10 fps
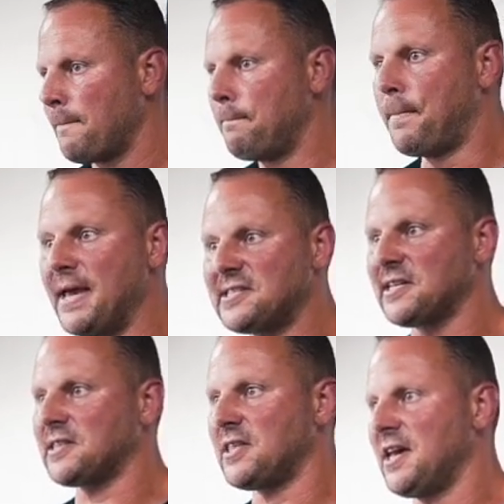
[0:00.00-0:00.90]

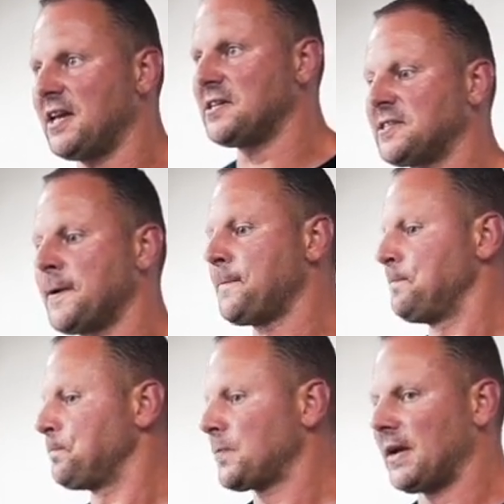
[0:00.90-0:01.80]
basic things
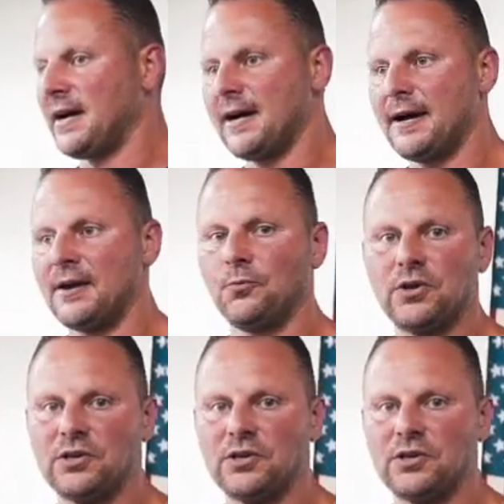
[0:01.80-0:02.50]
uh,